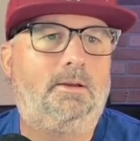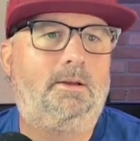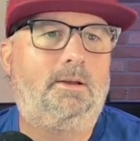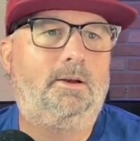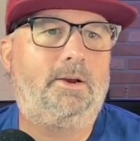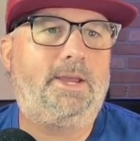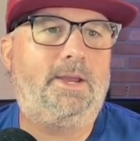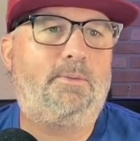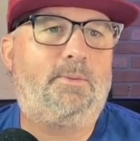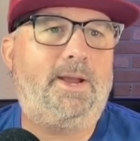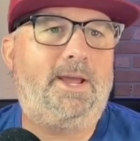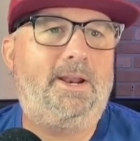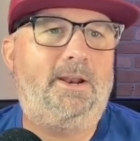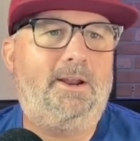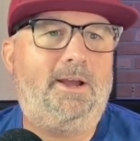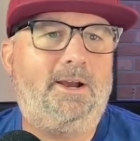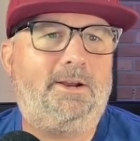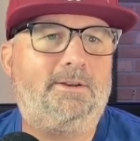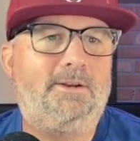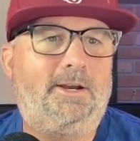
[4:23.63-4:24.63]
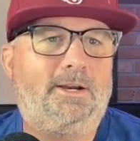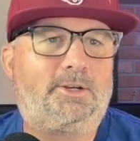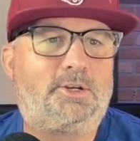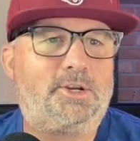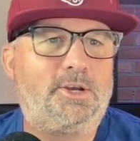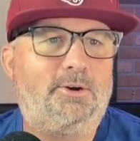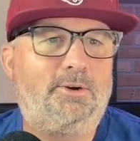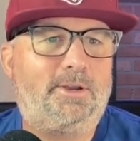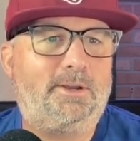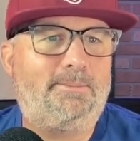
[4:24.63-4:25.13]
Okay, write a knock-knock
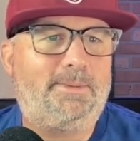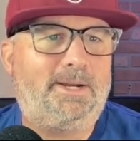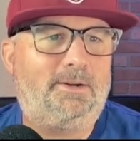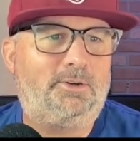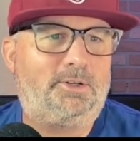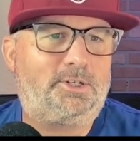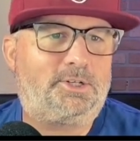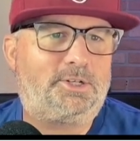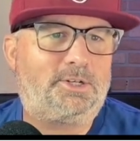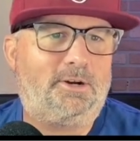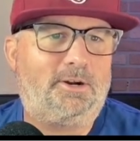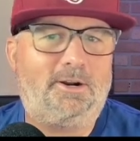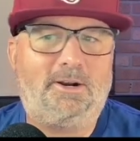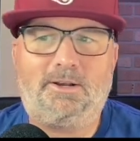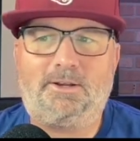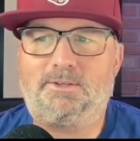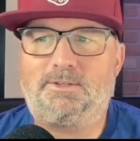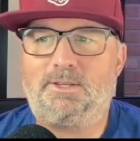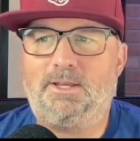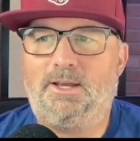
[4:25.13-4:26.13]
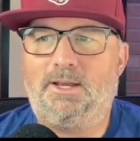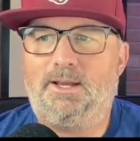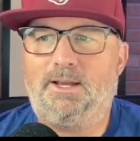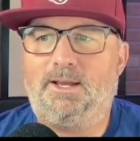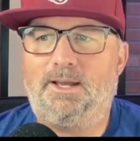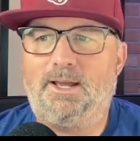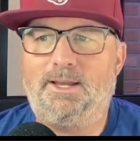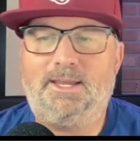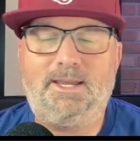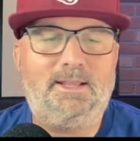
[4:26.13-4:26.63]
joke about sharks.
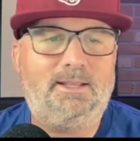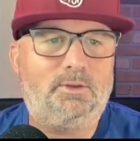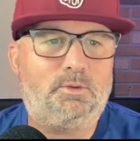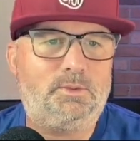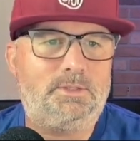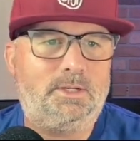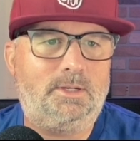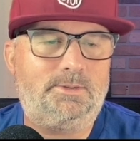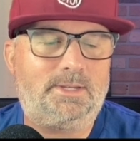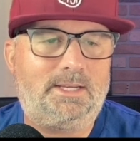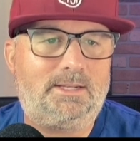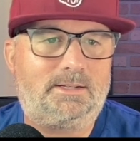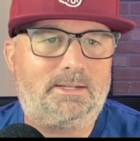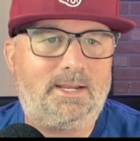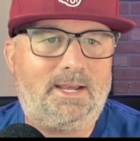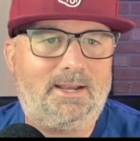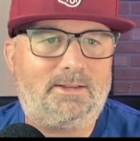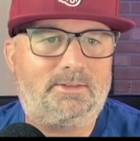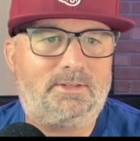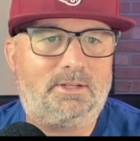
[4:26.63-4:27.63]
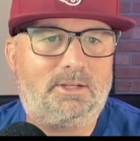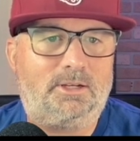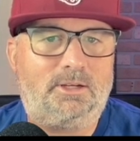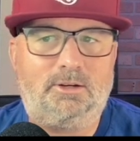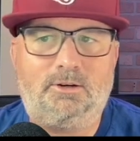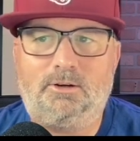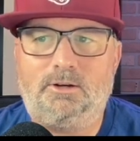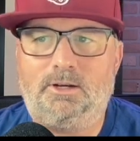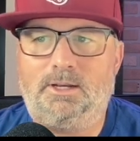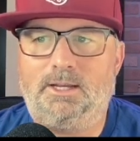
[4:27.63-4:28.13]
Again, this was using Text
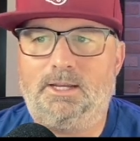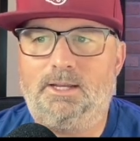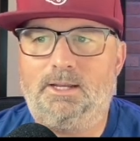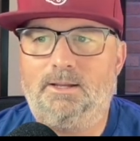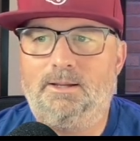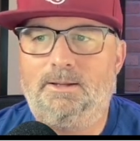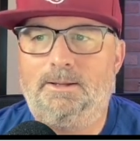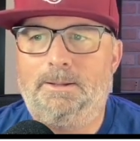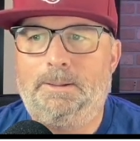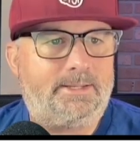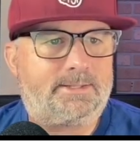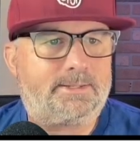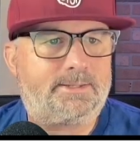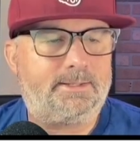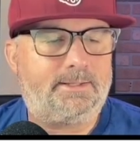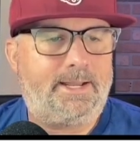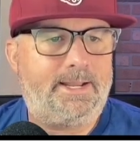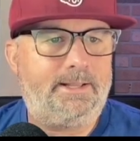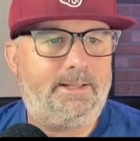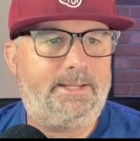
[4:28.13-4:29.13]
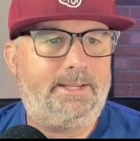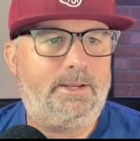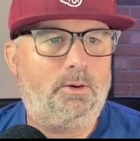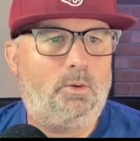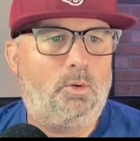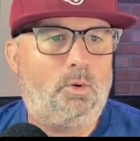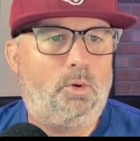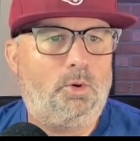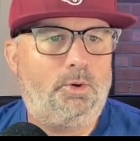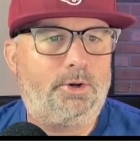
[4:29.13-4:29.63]
Curie, a slightly
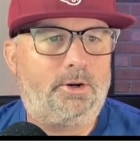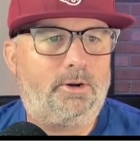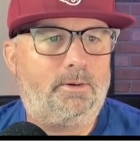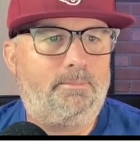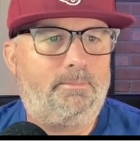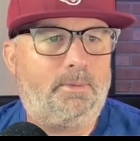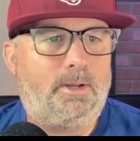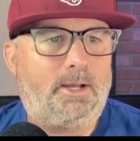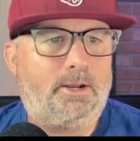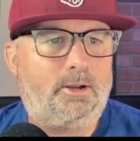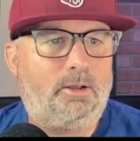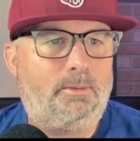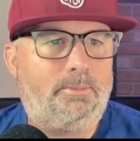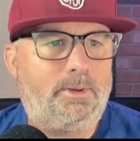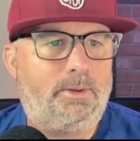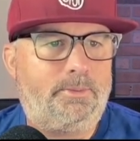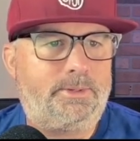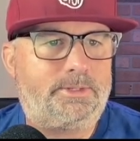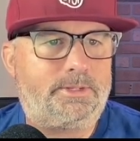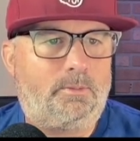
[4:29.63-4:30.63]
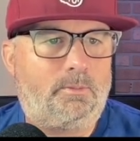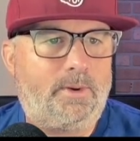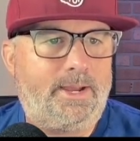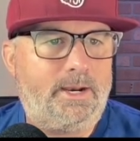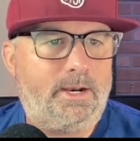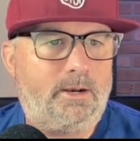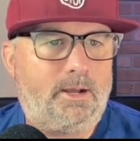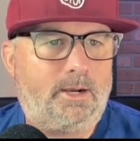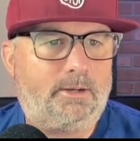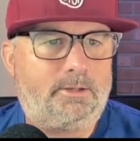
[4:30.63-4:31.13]
older model, but we said,
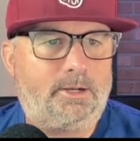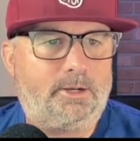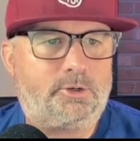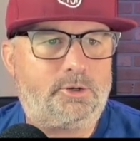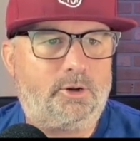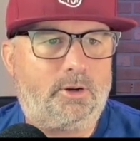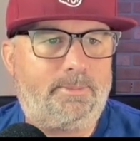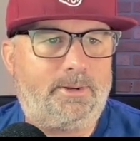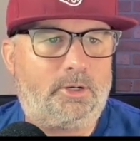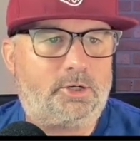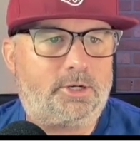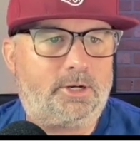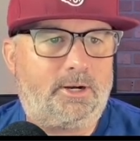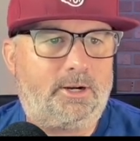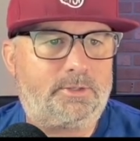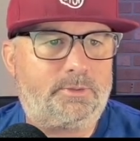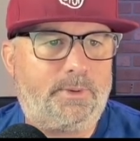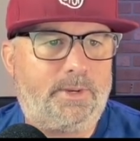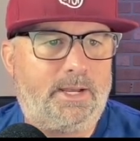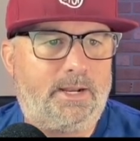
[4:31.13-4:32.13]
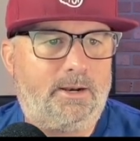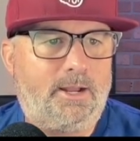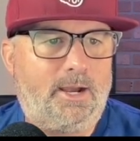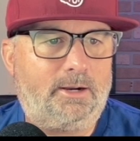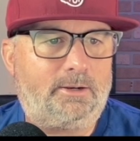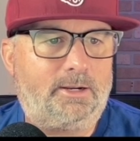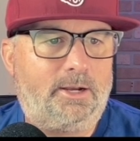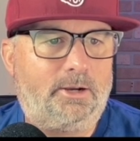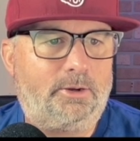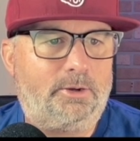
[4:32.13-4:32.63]
write a knock-knock joke about sharks. We got
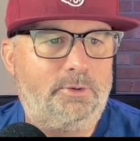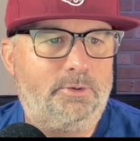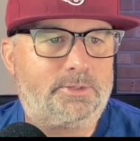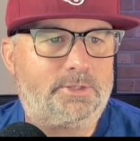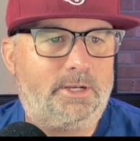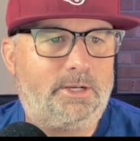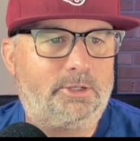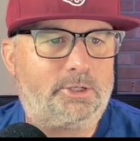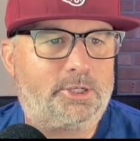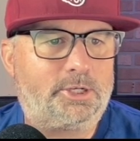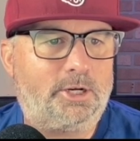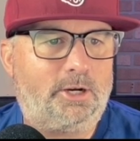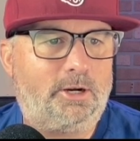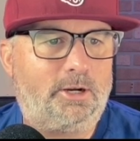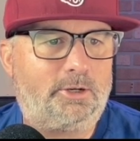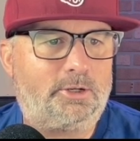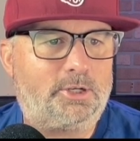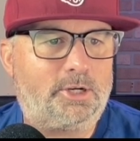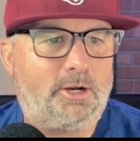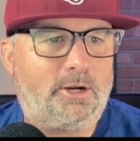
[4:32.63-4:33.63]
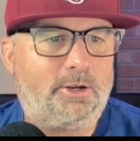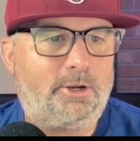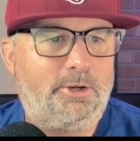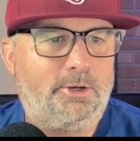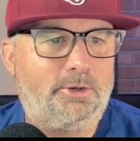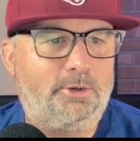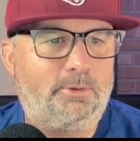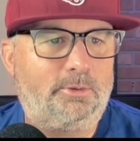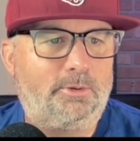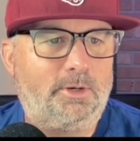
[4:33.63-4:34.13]
knock-knock, who's there? Shark. Shark
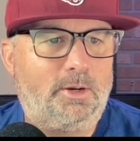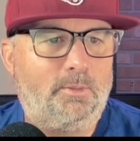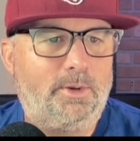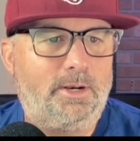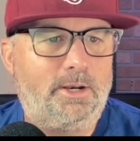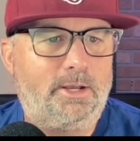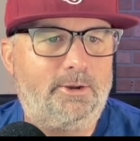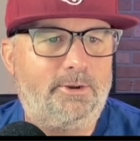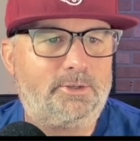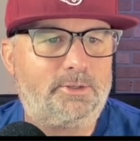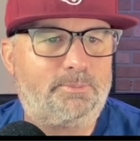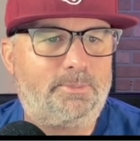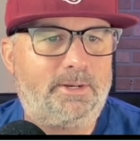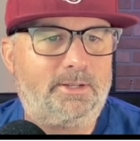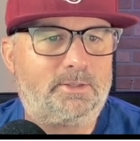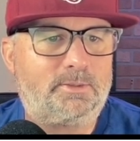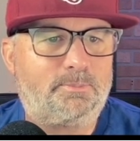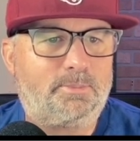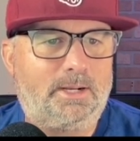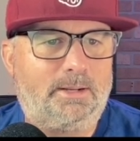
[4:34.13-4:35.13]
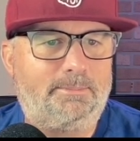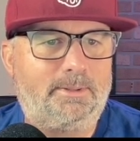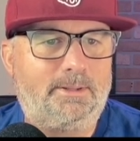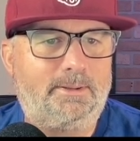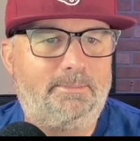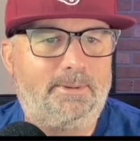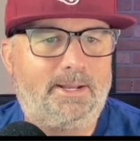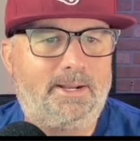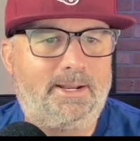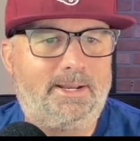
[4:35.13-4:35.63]
who? No one knows, but it's probably
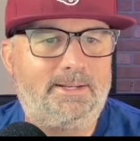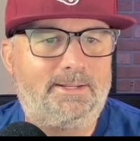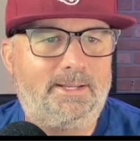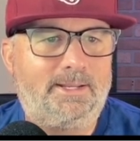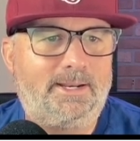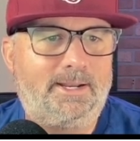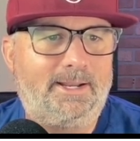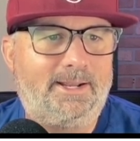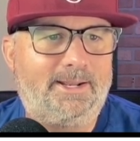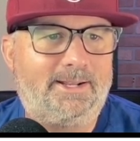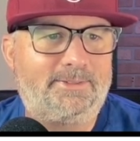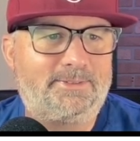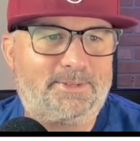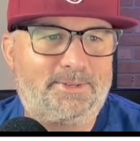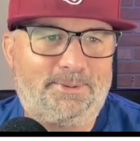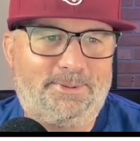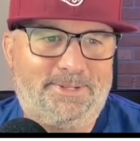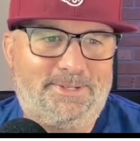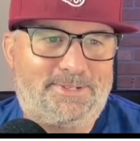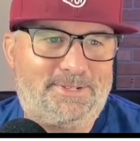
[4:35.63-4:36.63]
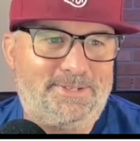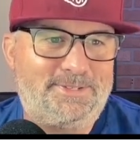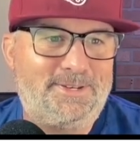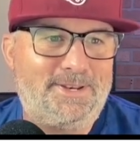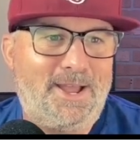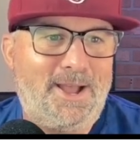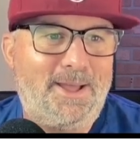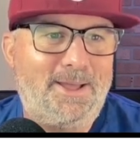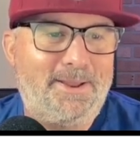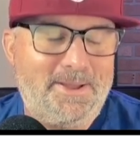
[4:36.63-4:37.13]
a bad idea to answer, which is
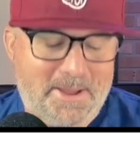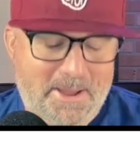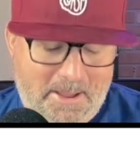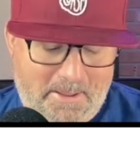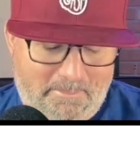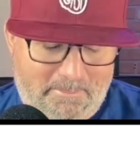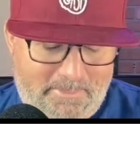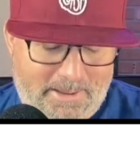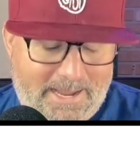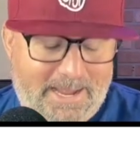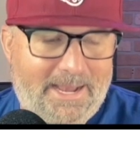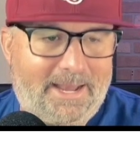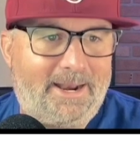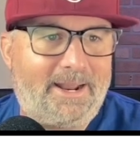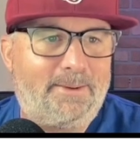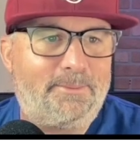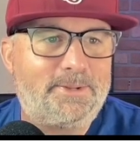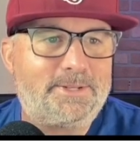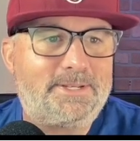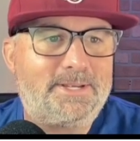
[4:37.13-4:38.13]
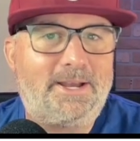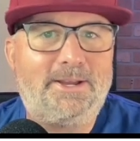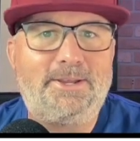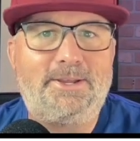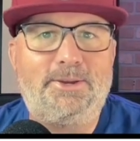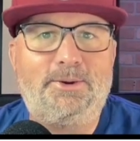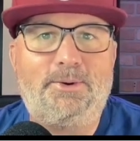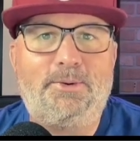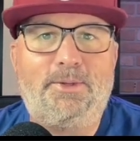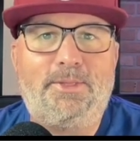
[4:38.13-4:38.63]
not bad. I will tell
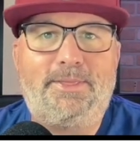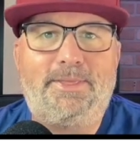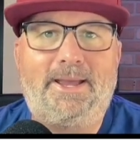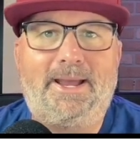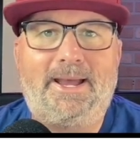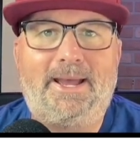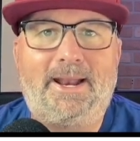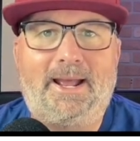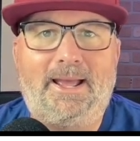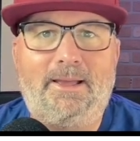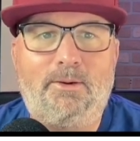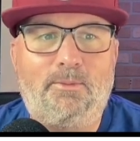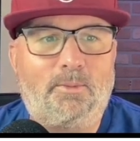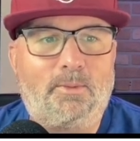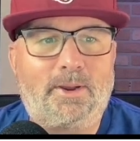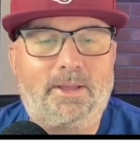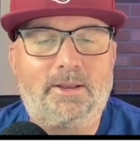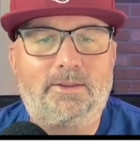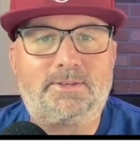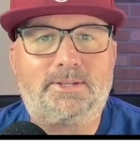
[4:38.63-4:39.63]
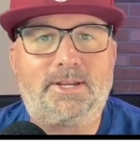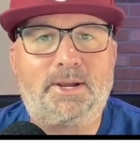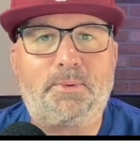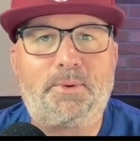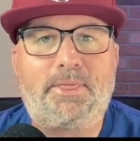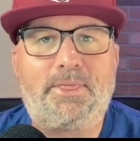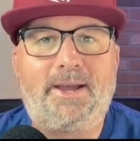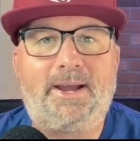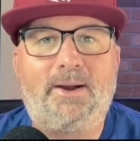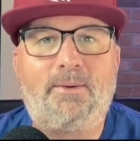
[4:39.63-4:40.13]
you that we're going to stick
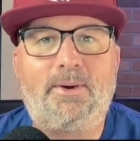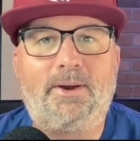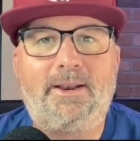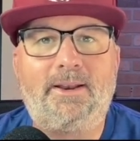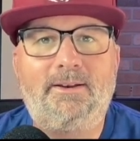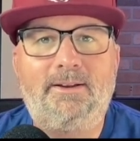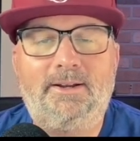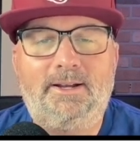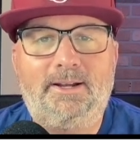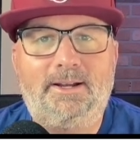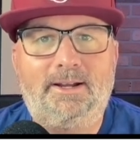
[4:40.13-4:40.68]
with that one.